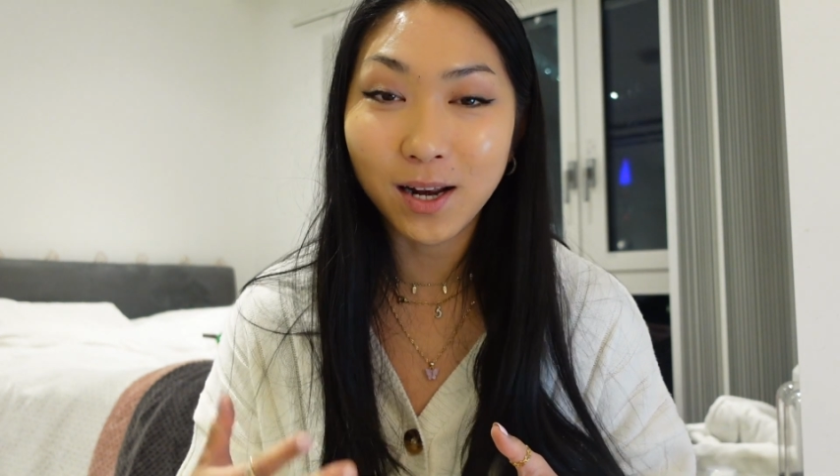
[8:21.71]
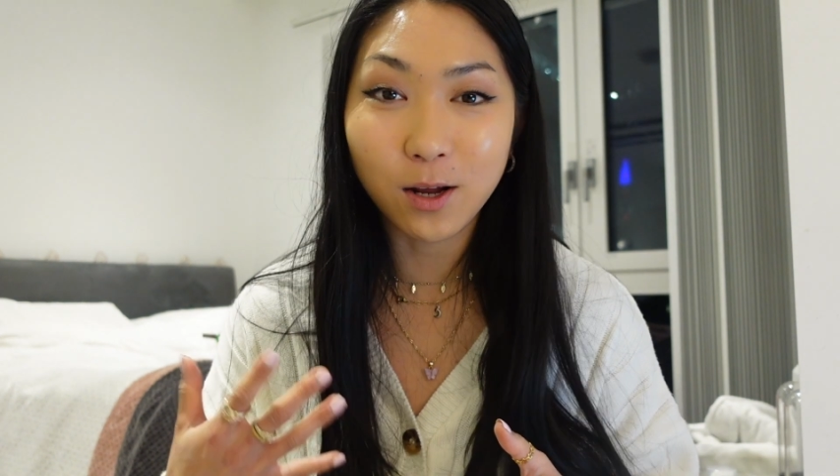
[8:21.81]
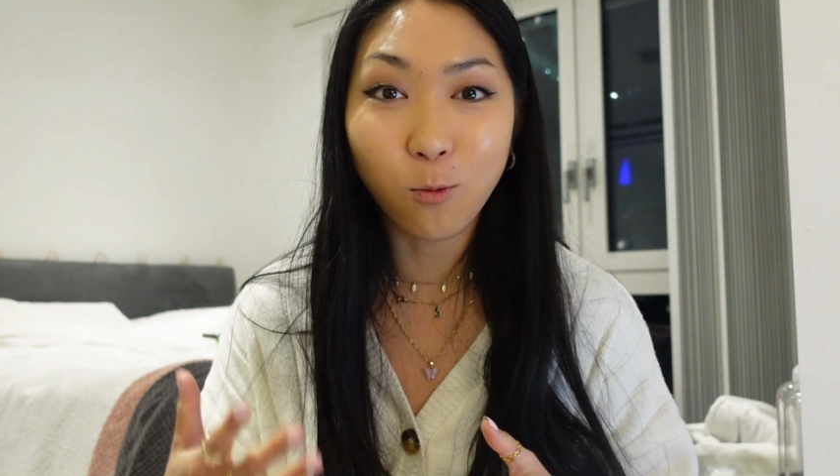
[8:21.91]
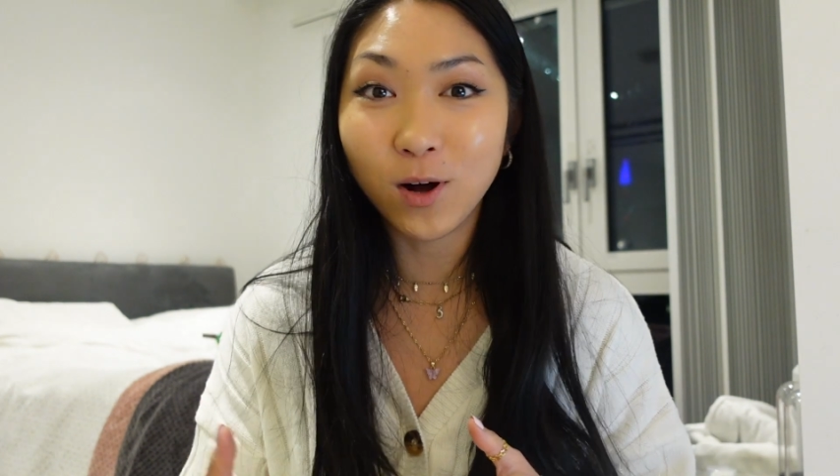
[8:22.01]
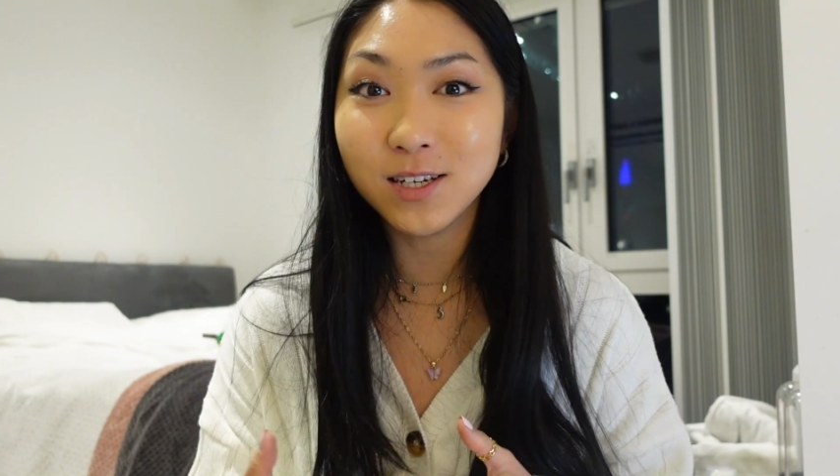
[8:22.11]

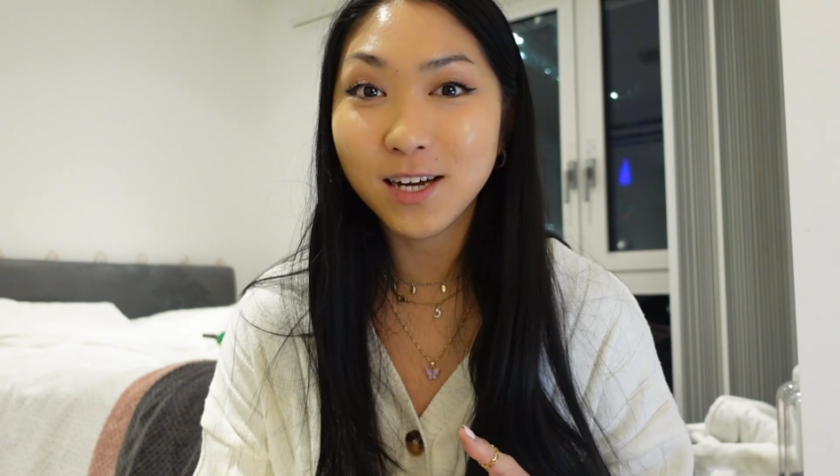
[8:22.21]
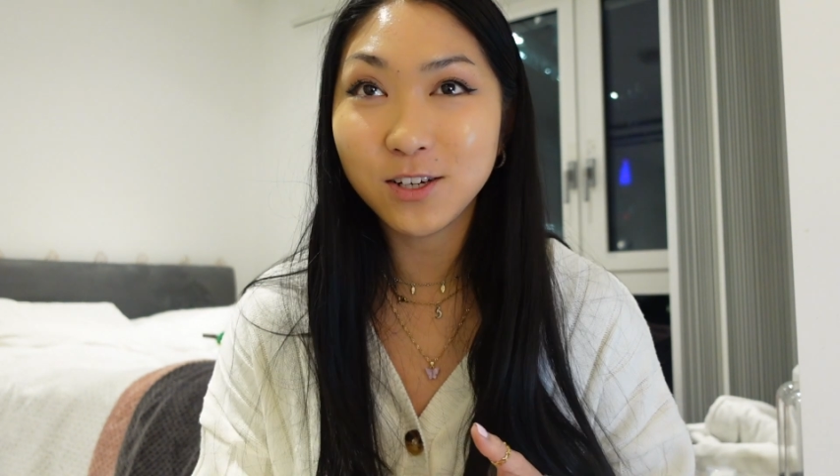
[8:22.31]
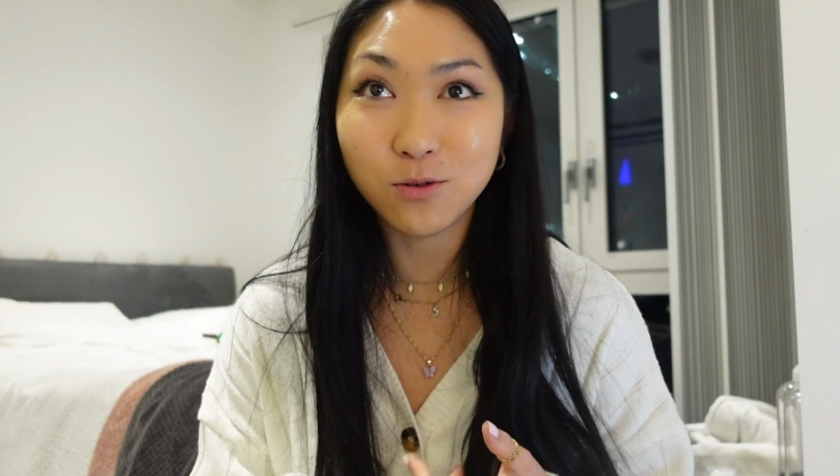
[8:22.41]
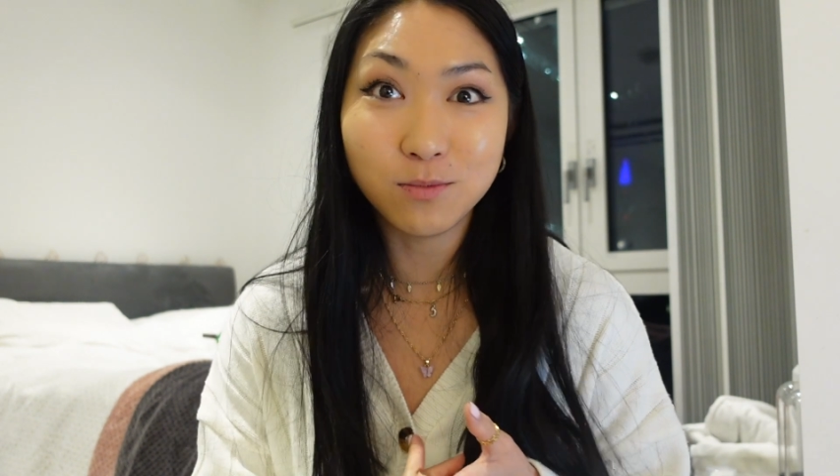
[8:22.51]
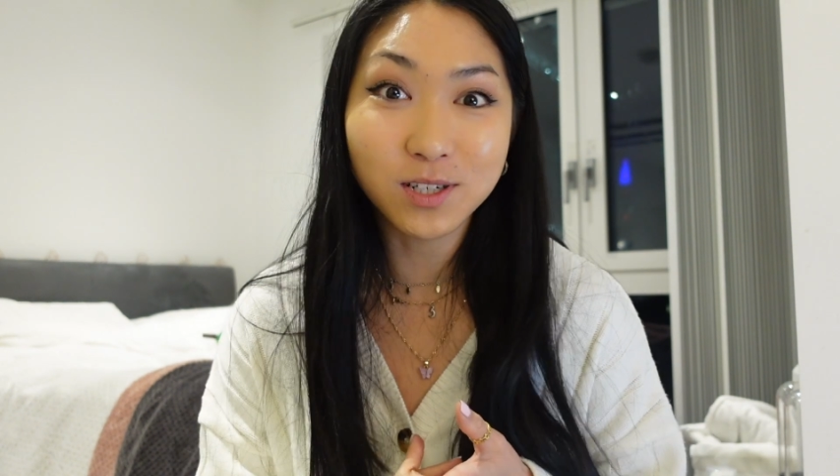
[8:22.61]
Like one day
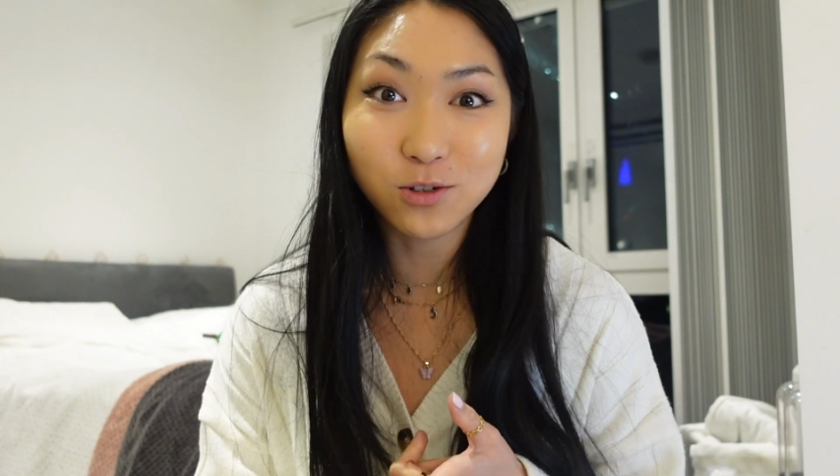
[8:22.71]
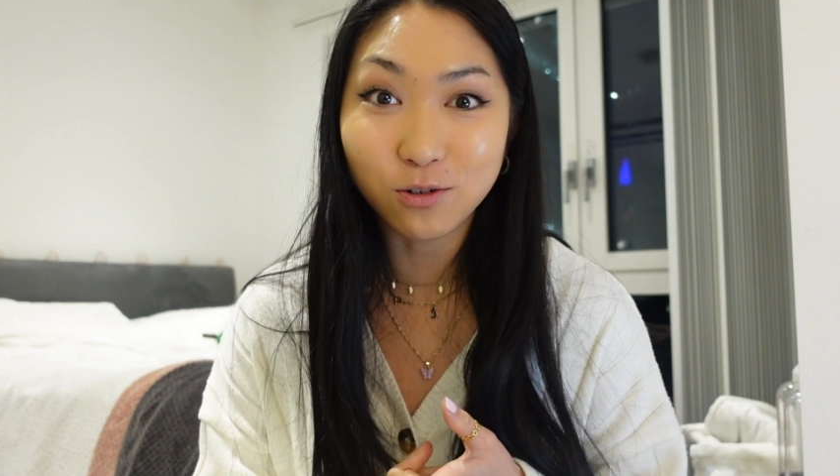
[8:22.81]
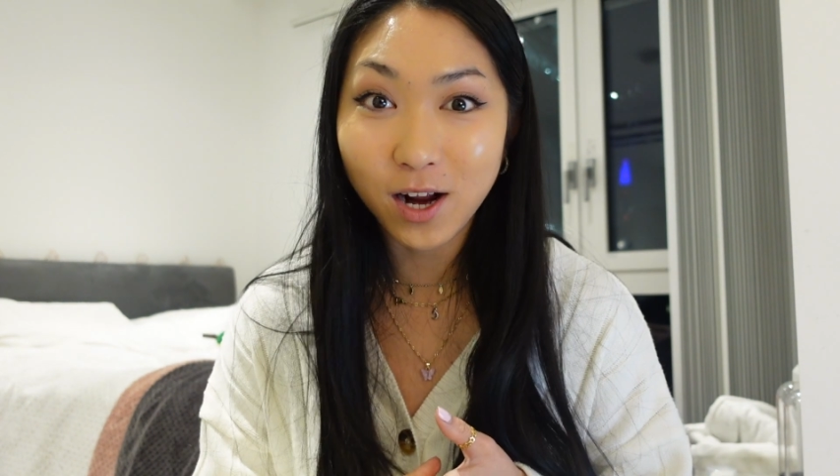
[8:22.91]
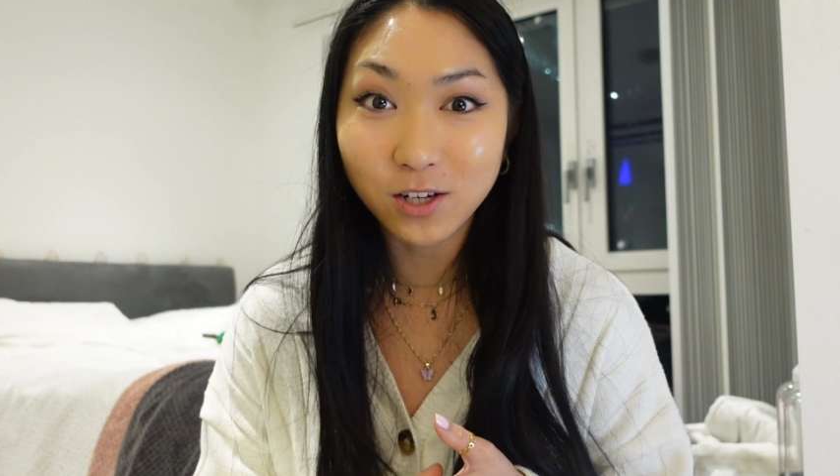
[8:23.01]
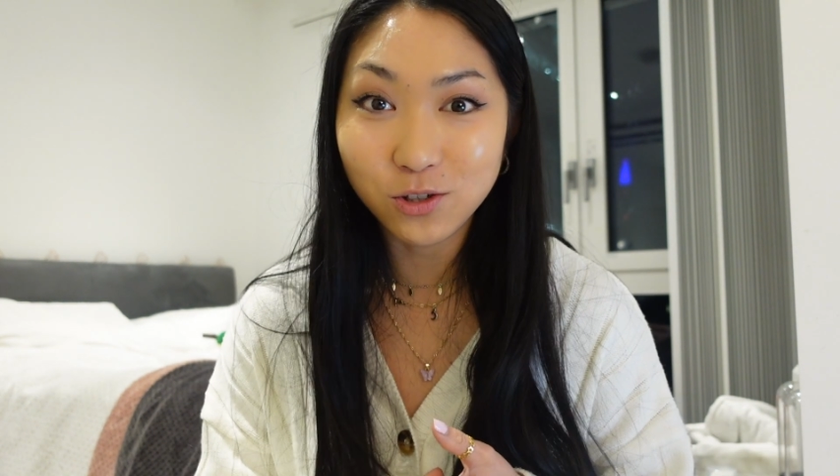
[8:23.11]
you miss your
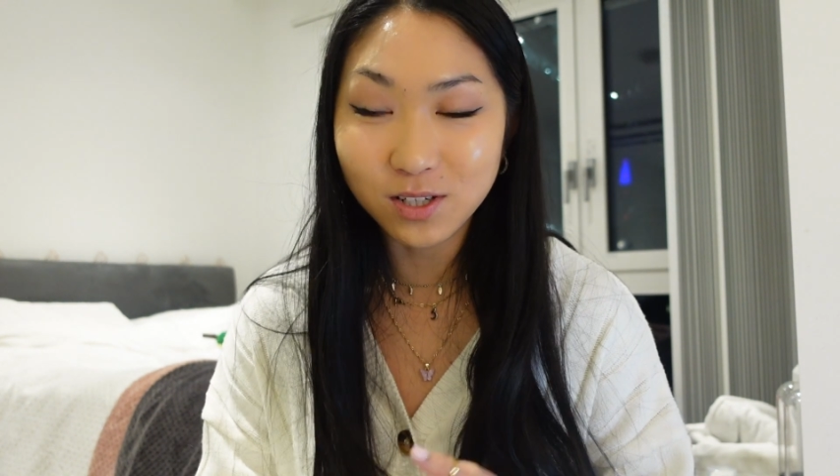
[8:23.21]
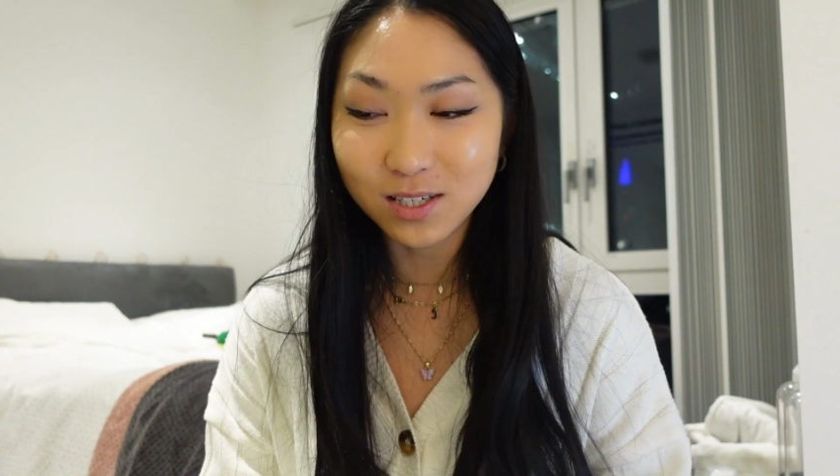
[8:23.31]
gratitude